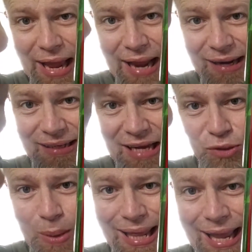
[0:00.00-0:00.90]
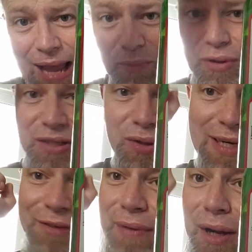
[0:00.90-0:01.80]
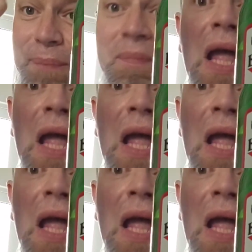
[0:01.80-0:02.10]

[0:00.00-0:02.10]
there because that's where the camera is on this phone.